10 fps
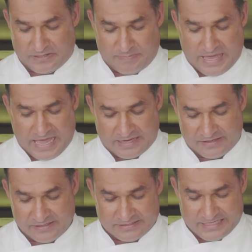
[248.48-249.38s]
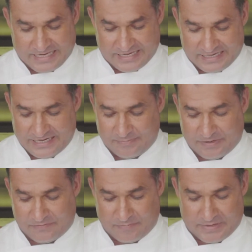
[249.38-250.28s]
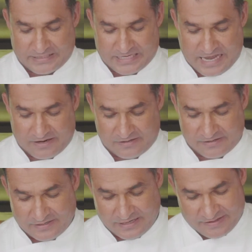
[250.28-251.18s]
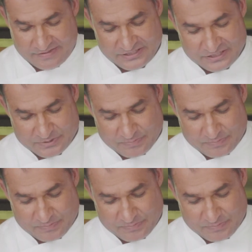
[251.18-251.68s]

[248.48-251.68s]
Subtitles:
the bag, taking a little bit of the mint out, and then just